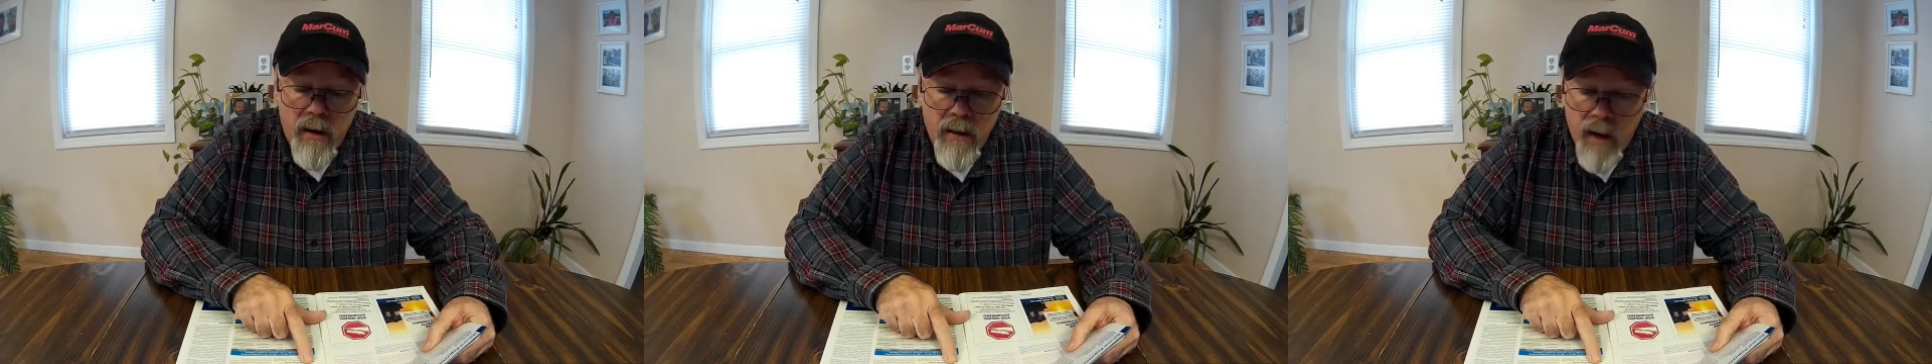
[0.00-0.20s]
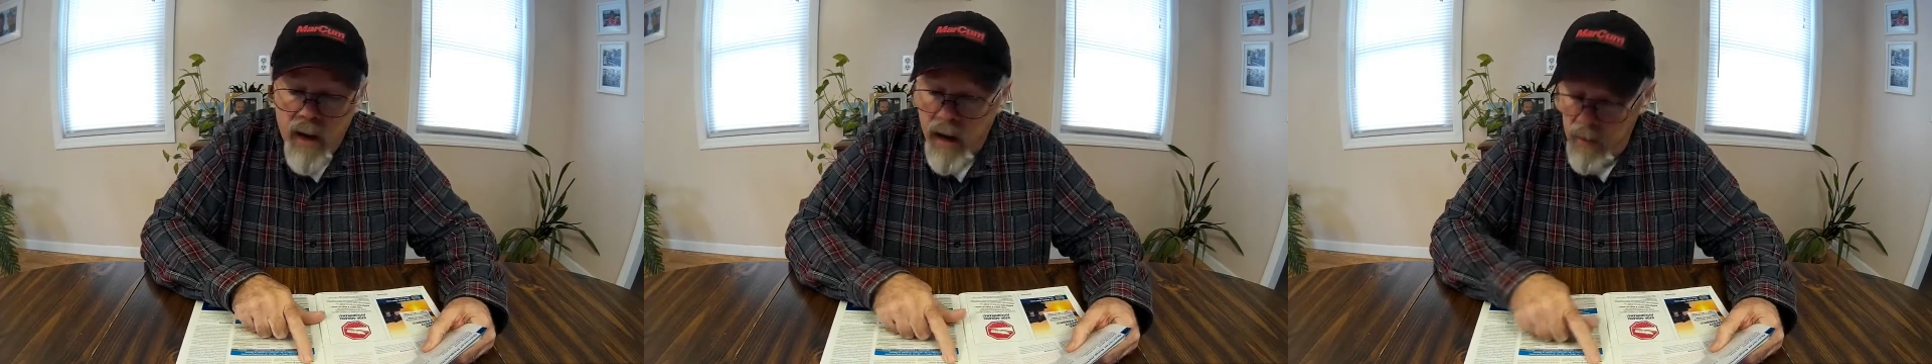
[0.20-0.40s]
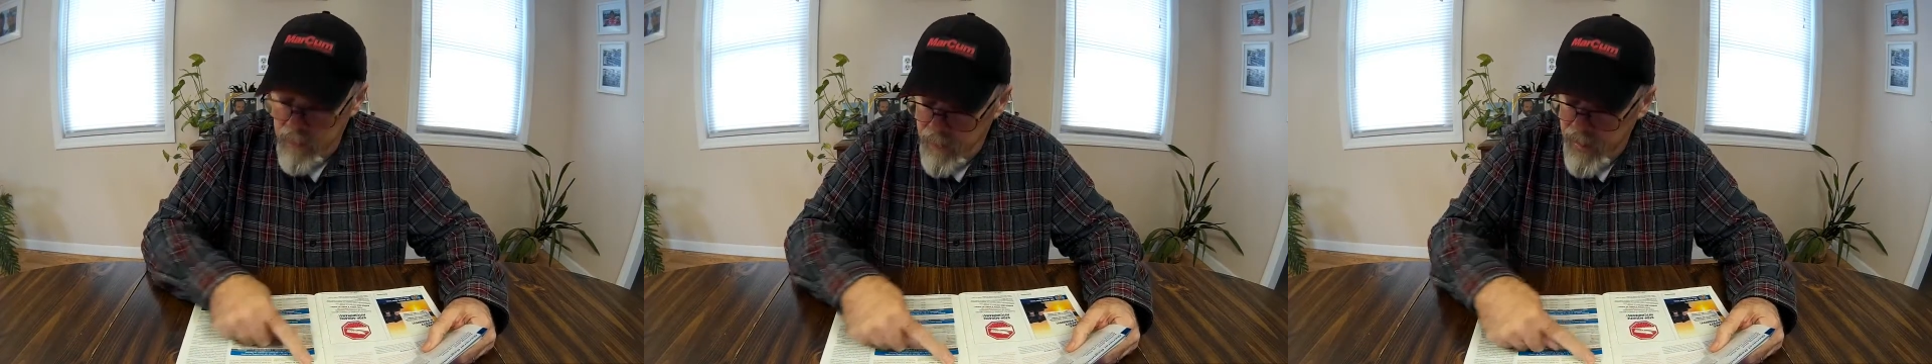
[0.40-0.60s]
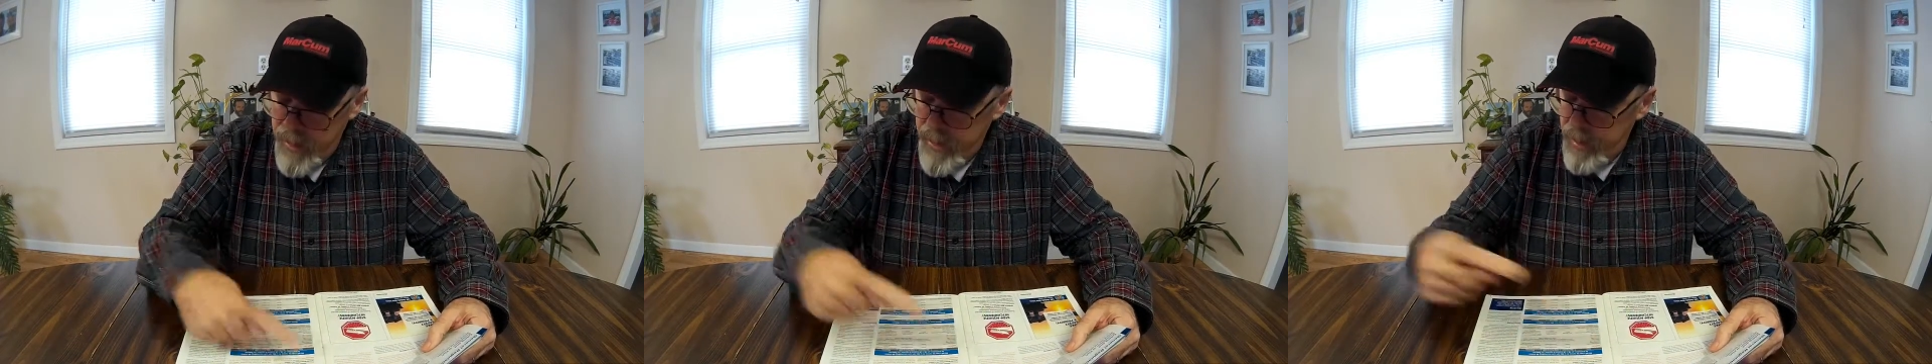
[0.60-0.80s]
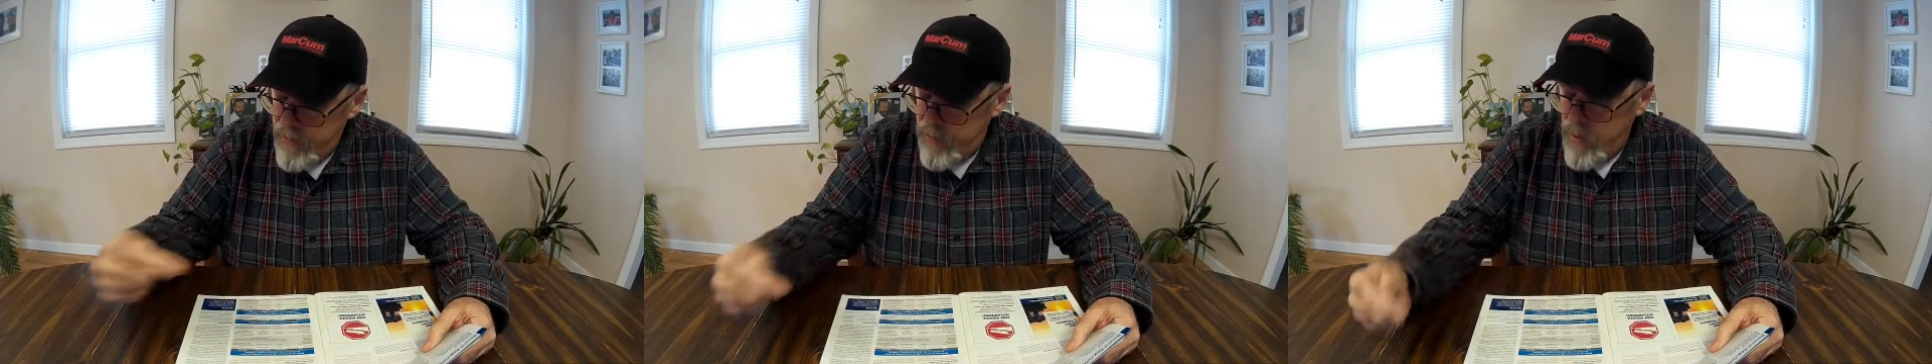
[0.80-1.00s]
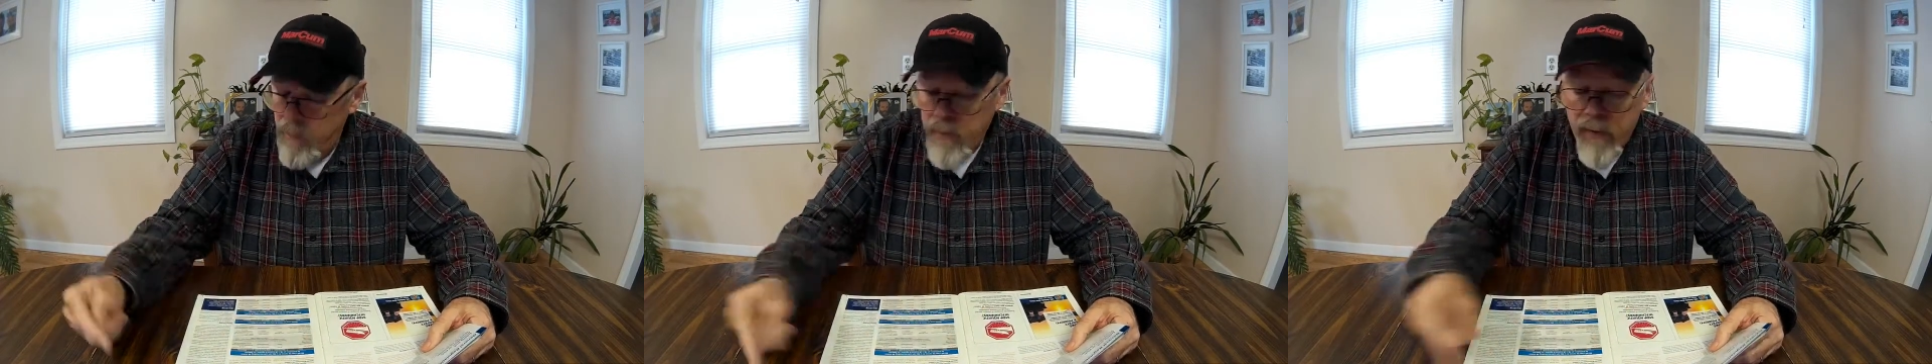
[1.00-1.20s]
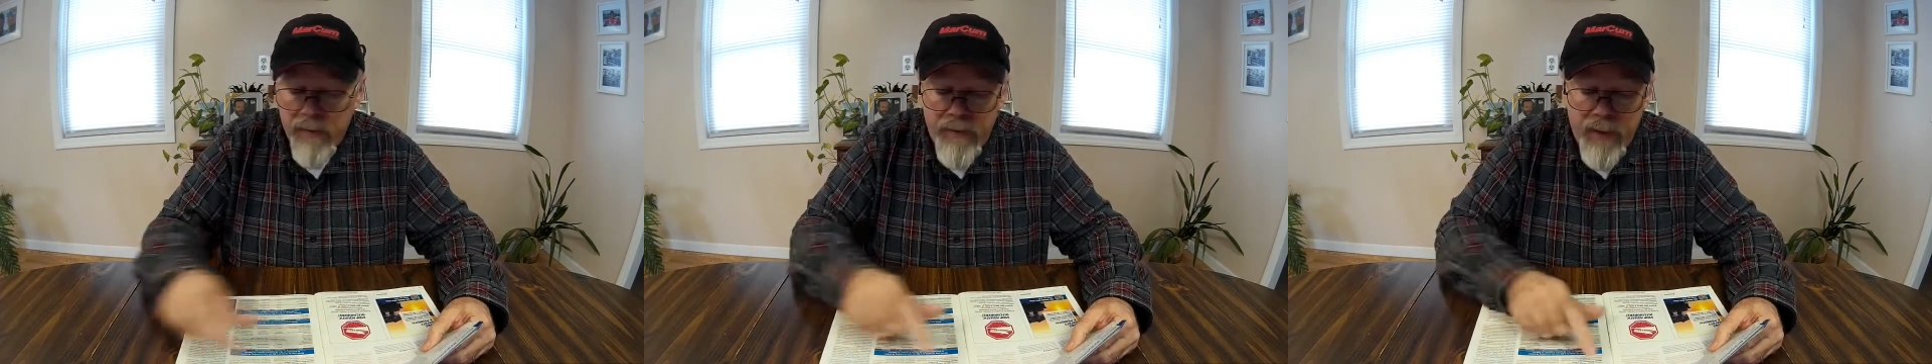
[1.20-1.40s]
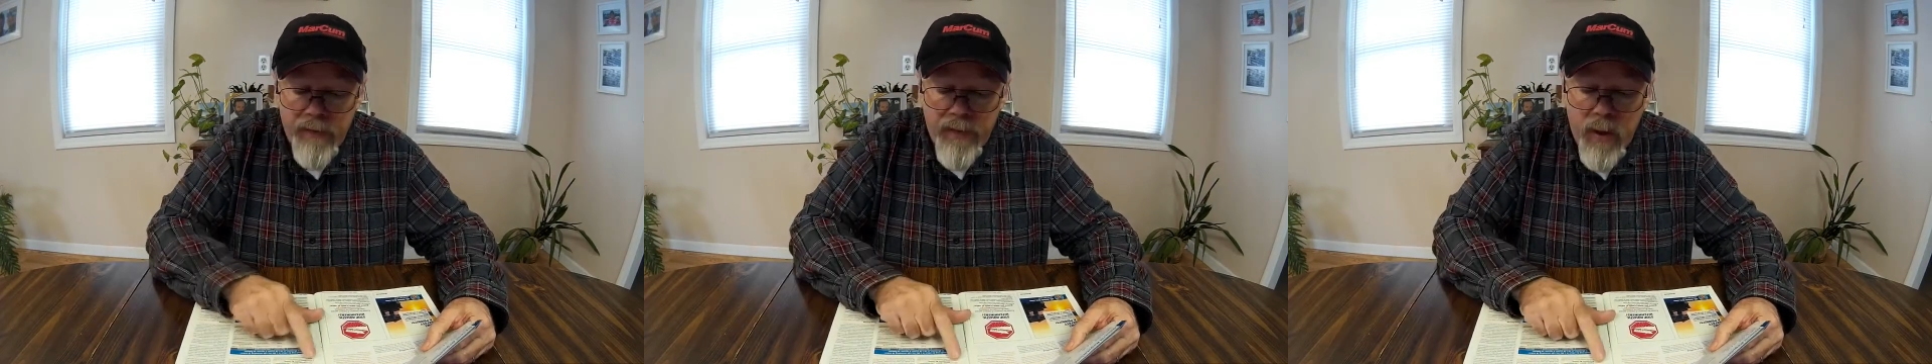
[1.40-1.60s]
on page number
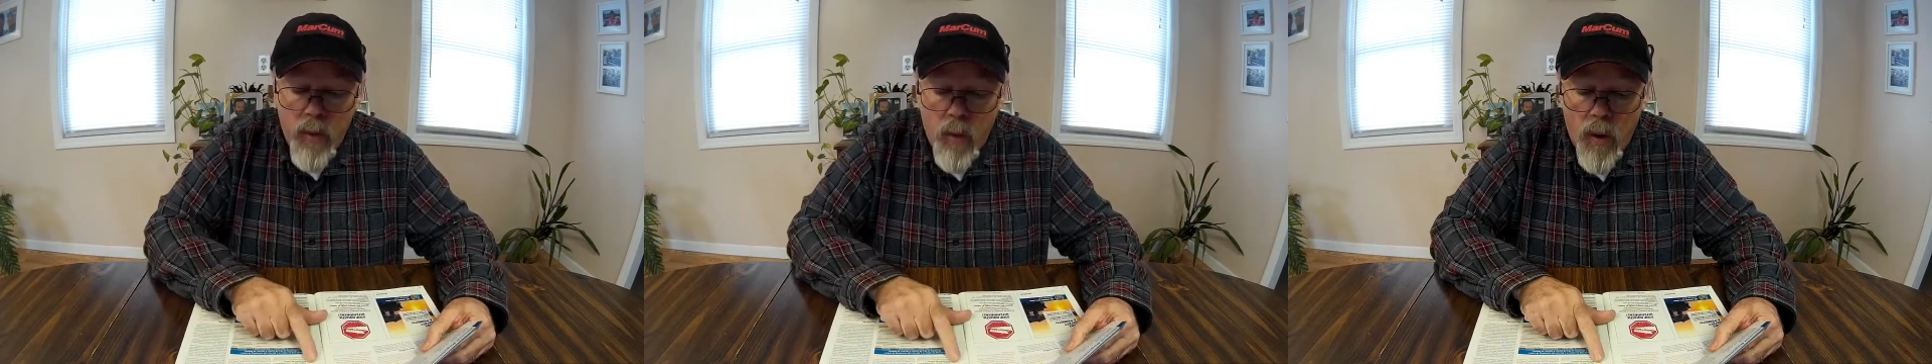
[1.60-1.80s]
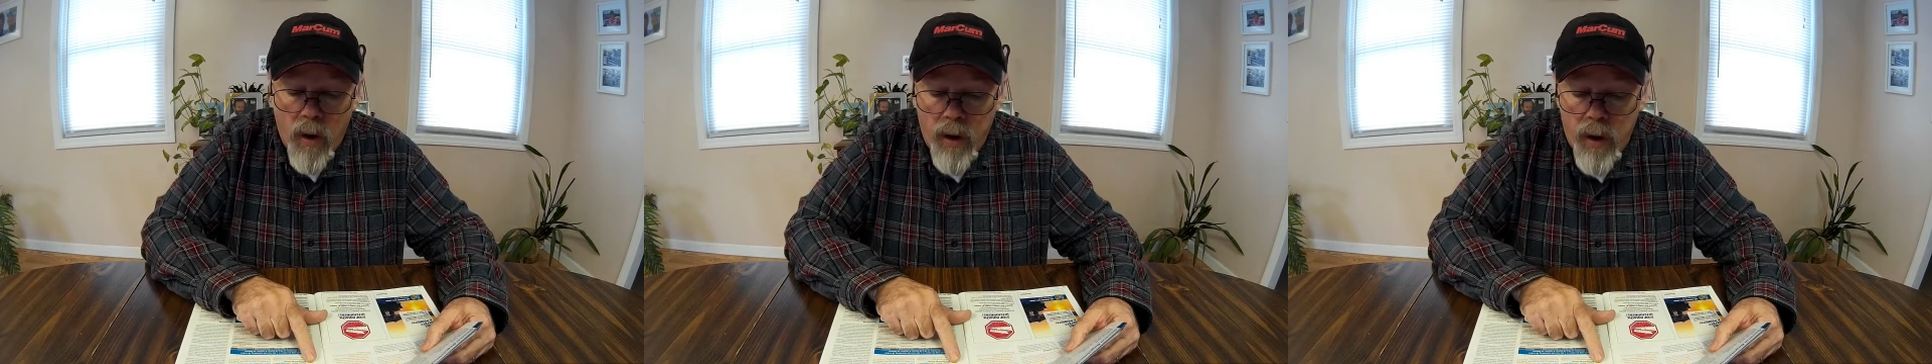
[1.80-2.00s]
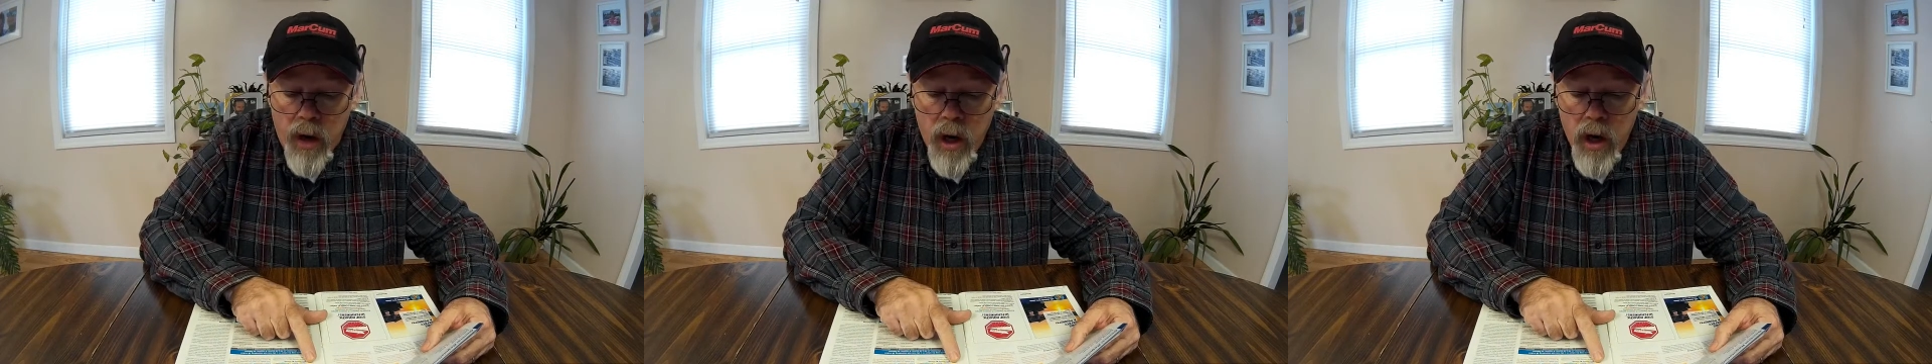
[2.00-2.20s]
51,